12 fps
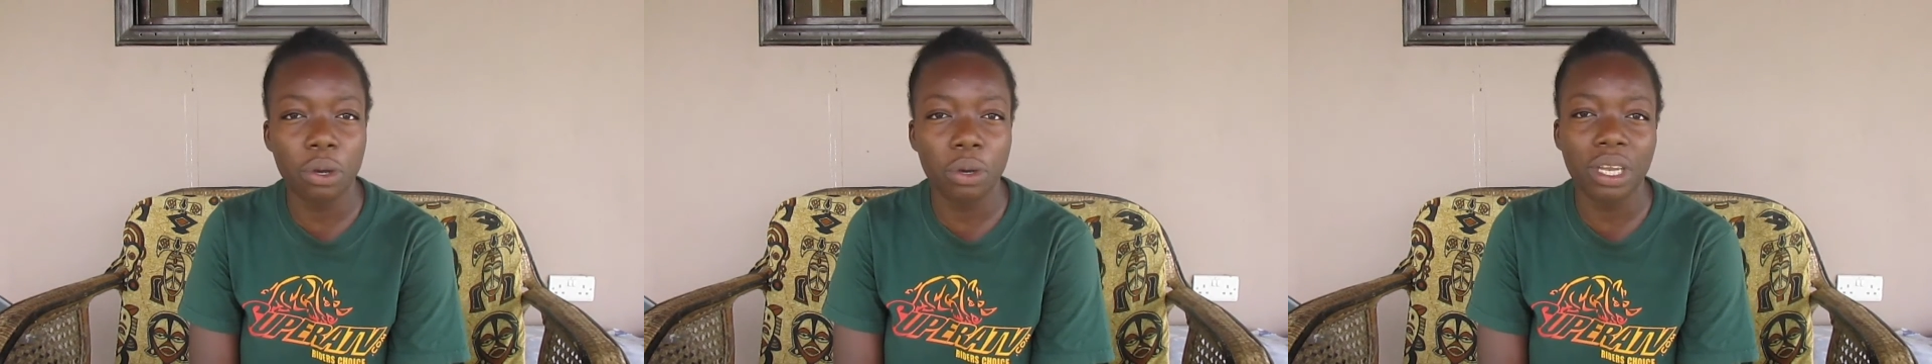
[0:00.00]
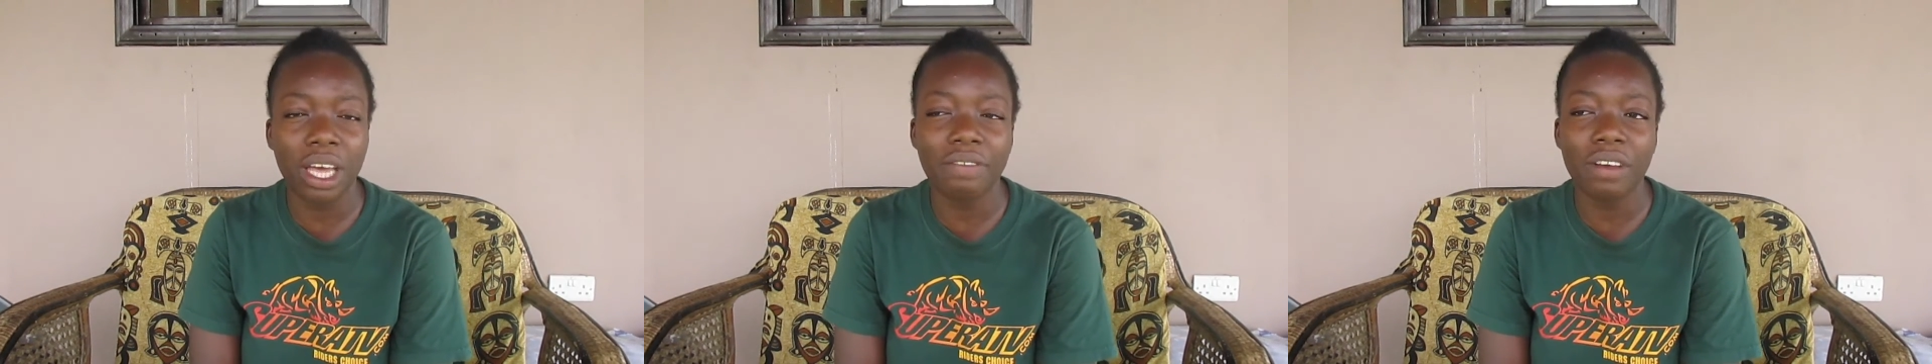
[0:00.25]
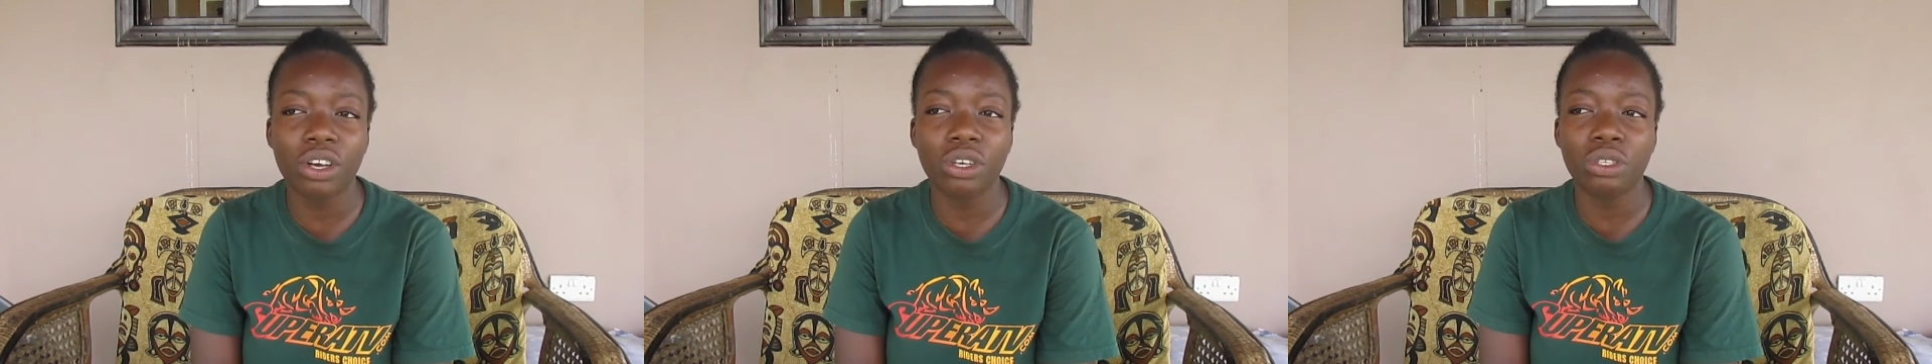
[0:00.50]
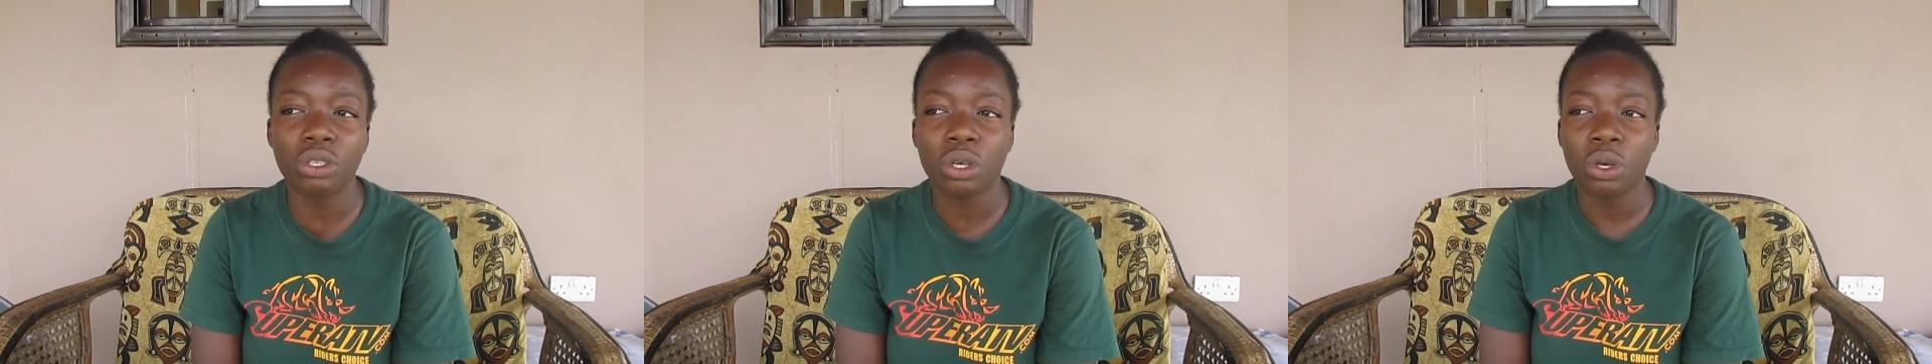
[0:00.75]

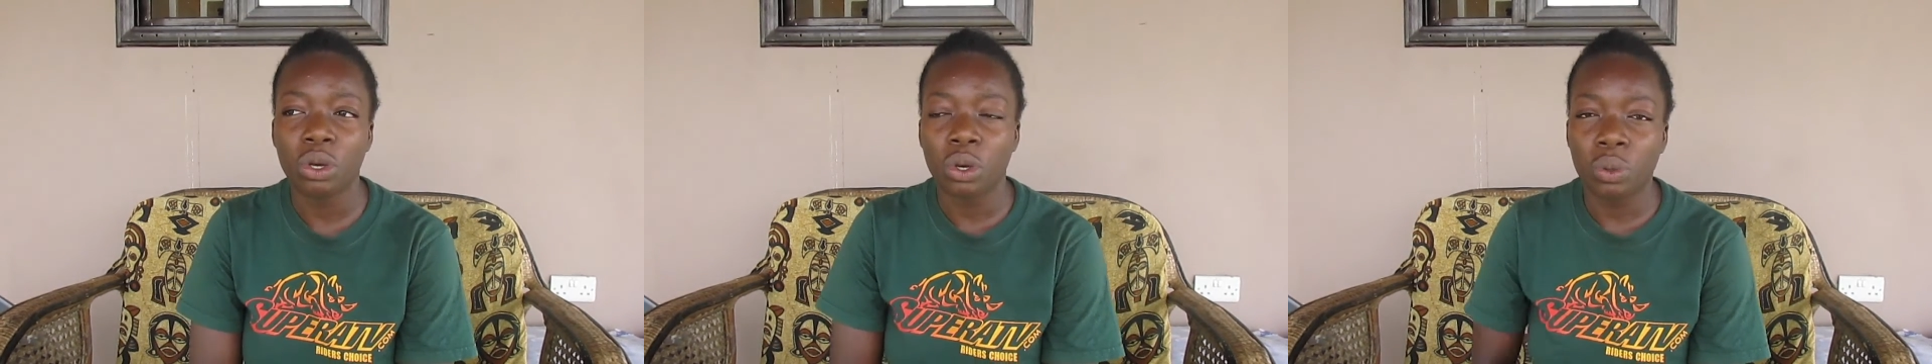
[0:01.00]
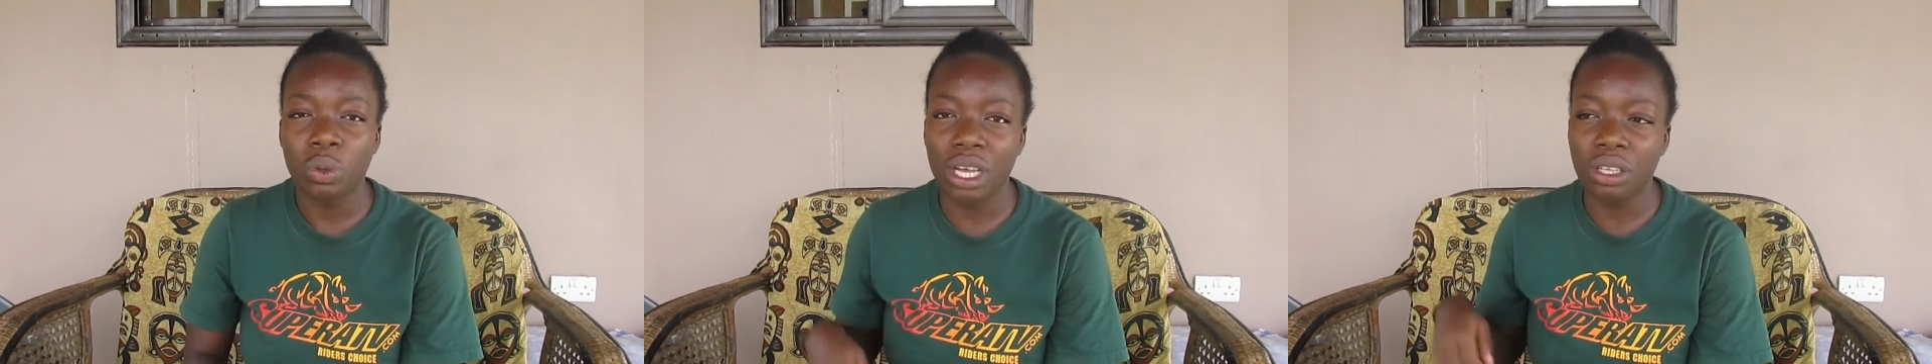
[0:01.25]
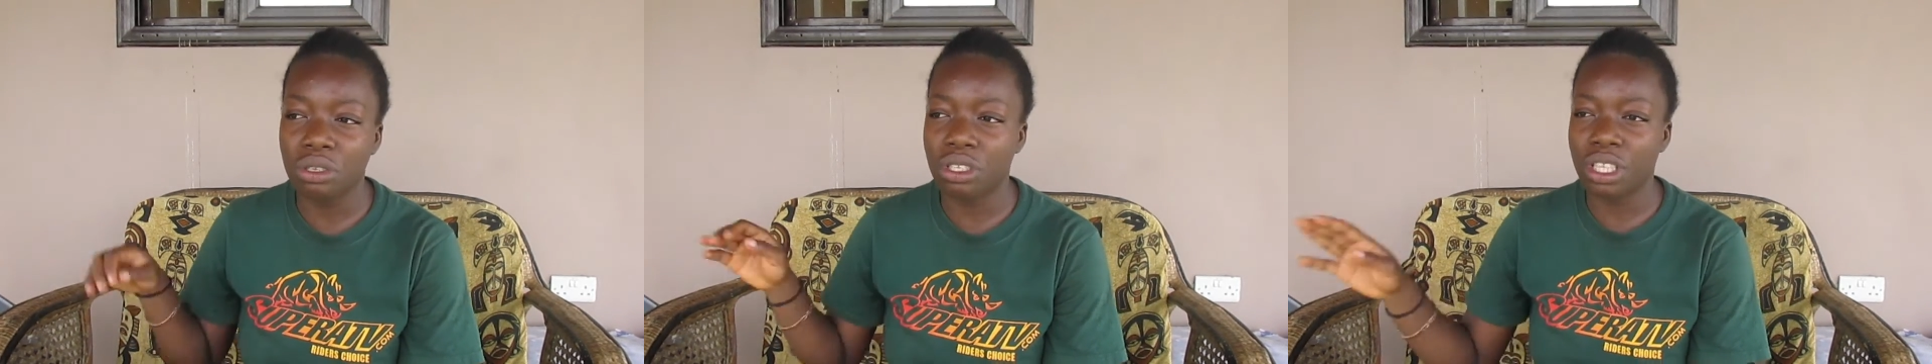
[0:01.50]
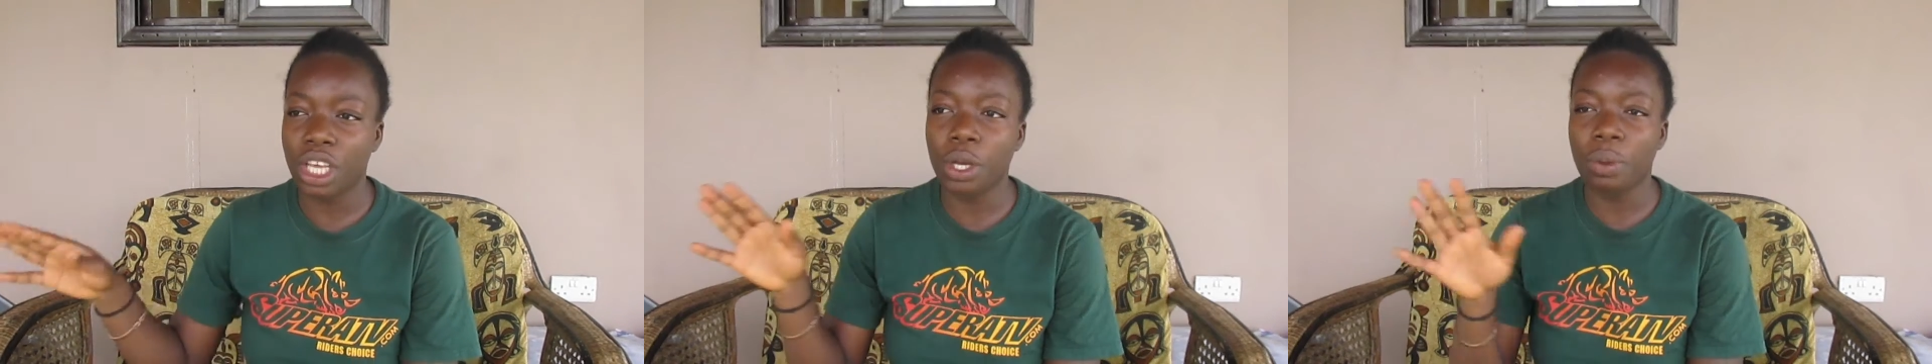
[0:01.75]
coronavirus, we have to
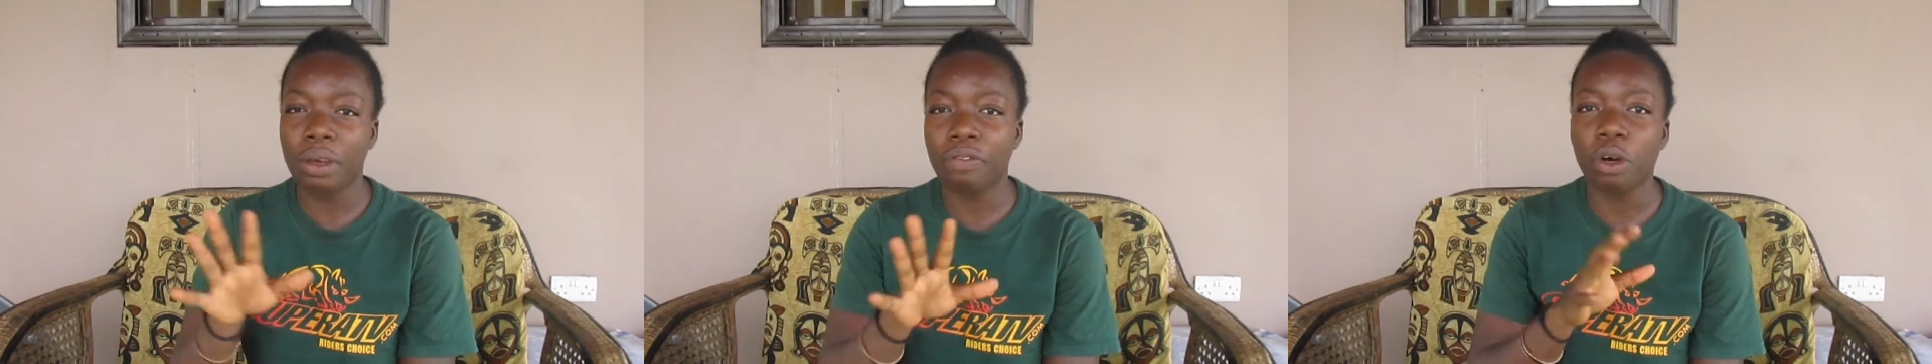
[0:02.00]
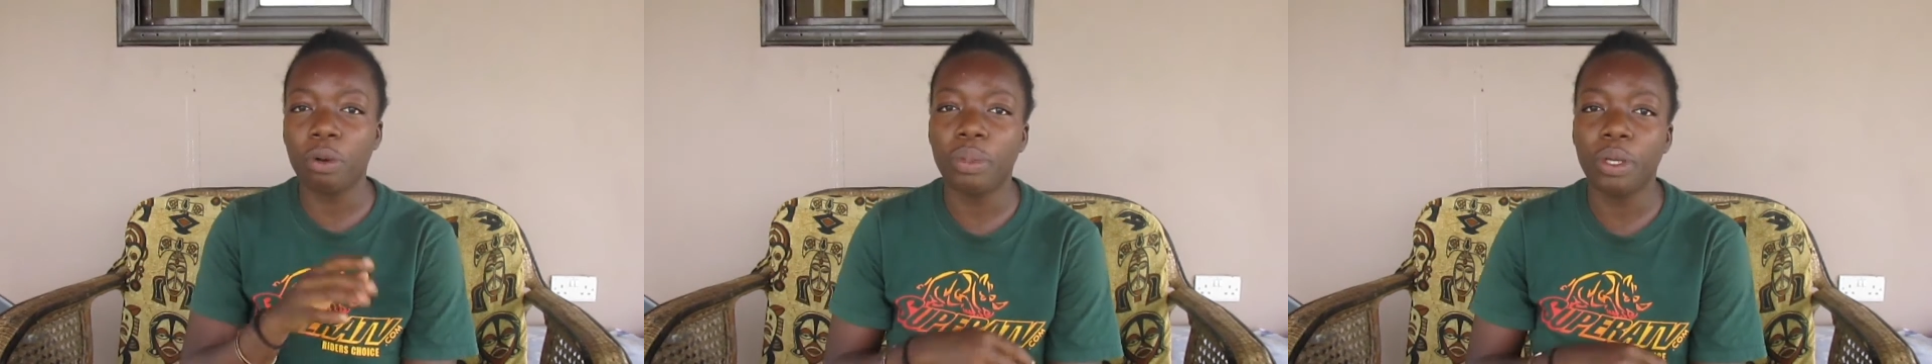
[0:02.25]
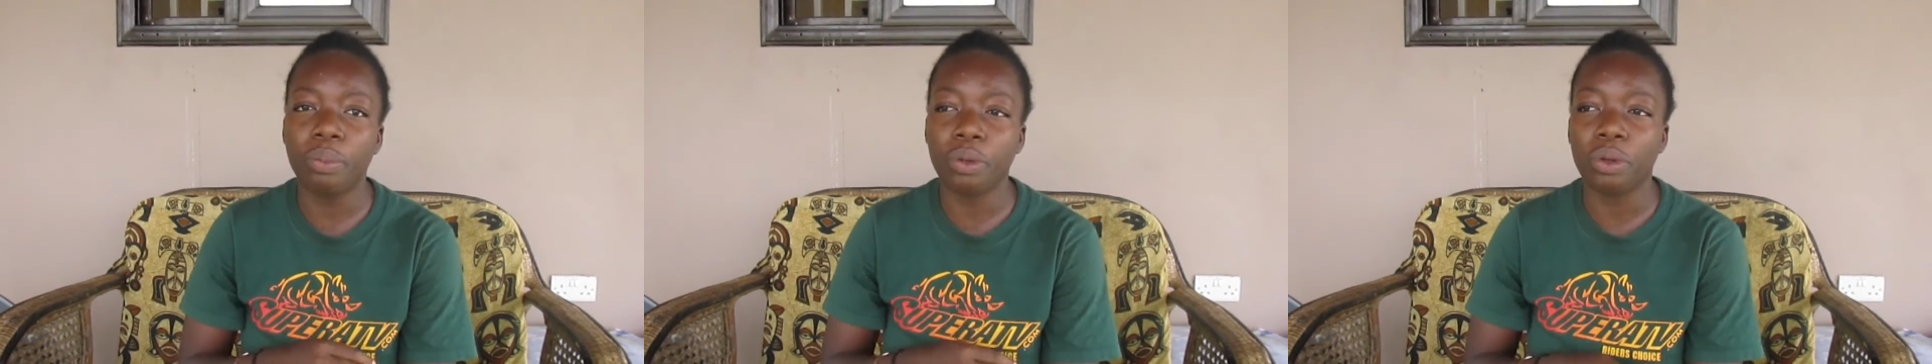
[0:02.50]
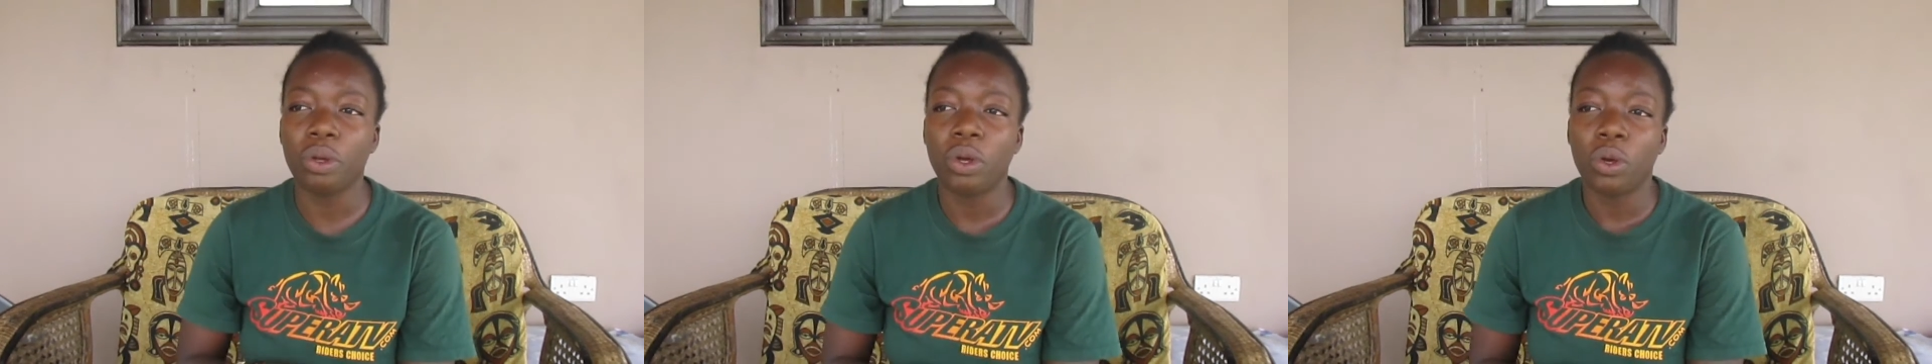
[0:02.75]
stay away from people.